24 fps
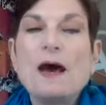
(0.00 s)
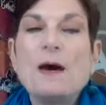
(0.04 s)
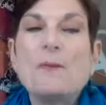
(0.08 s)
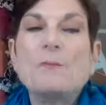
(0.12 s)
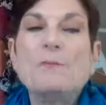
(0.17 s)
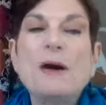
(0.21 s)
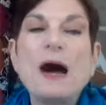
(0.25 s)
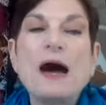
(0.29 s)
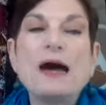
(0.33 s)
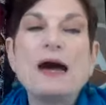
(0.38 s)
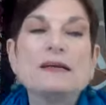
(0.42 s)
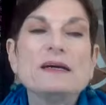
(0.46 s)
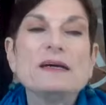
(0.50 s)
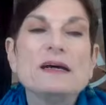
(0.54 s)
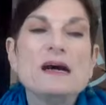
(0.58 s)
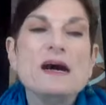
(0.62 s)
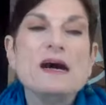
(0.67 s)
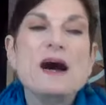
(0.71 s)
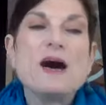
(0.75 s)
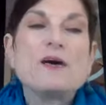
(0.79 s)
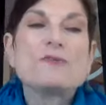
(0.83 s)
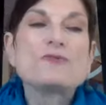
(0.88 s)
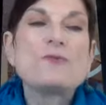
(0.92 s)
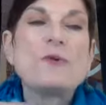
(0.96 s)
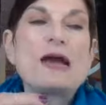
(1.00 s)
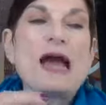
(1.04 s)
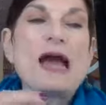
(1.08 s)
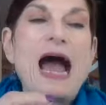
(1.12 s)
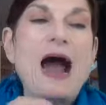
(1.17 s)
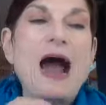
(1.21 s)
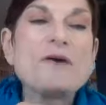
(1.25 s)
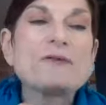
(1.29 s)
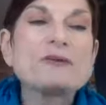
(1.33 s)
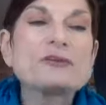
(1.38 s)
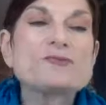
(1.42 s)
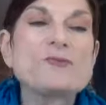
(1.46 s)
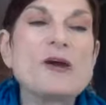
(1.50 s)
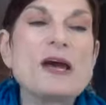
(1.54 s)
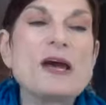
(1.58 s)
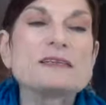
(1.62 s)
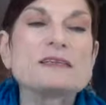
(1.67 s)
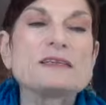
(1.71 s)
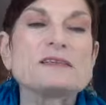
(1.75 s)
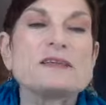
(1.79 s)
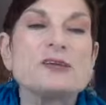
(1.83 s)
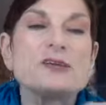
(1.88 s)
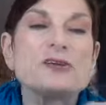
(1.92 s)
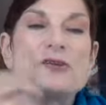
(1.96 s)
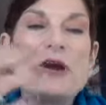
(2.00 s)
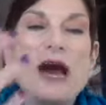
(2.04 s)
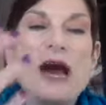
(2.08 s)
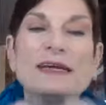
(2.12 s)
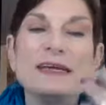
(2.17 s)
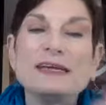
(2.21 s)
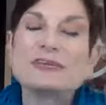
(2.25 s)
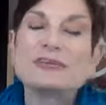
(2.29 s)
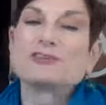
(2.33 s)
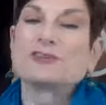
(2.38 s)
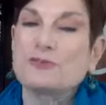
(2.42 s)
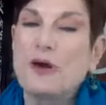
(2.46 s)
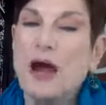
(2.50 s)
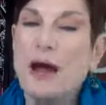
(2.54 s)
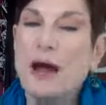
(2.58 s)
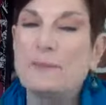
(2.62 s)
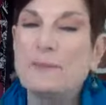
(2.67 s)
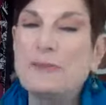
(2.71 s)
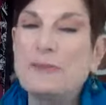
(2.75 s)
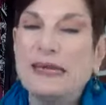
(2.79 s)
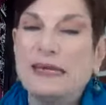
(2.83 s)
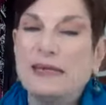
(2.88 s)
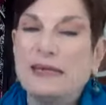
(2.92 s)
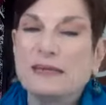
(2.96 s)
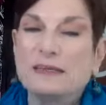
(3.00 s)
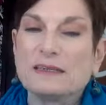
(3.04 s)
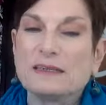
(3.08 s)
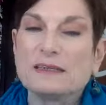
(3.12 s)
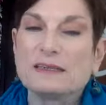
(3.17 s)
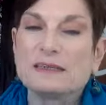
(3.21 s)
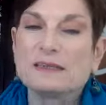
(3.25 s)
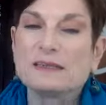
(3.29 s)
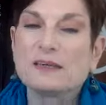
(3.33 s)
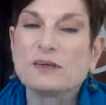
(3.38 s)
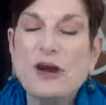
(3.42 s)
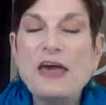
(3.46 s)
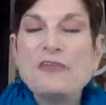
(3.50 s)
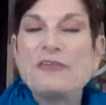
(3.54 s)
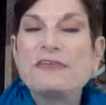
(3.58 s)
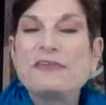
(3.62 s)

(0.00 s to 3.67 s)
But the way I was raised is you got to interrupt me. Right?